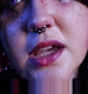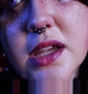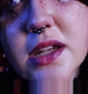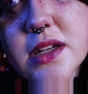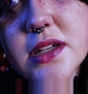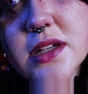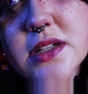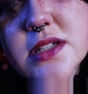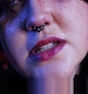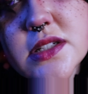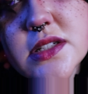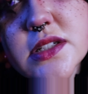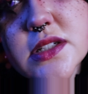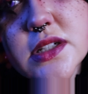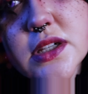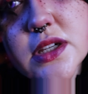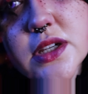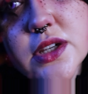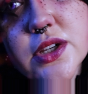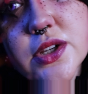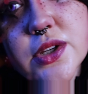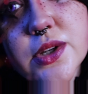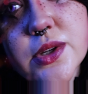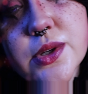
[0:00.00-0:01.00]
And
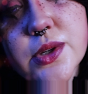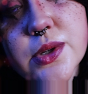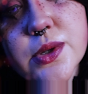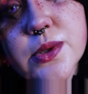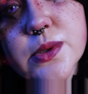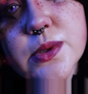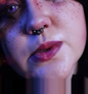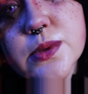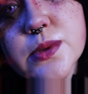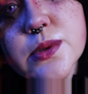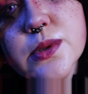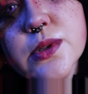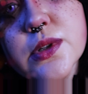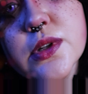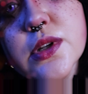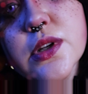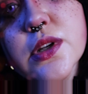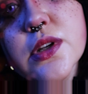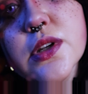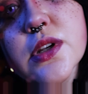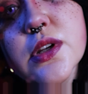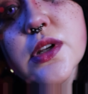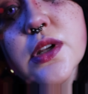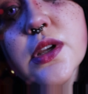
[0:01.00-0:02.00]
down
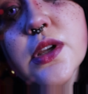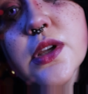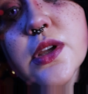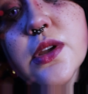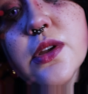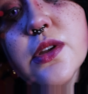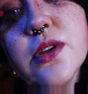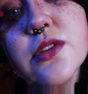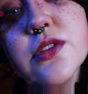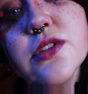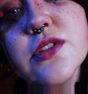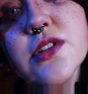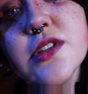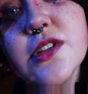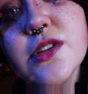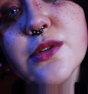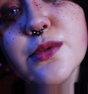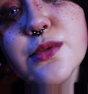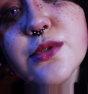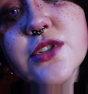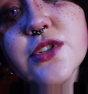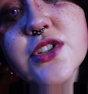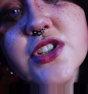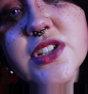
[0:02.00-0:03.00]
onto
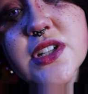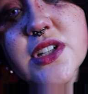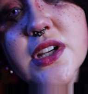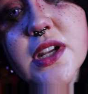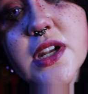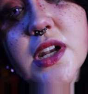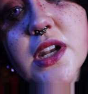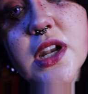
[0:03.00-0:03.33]
your chin.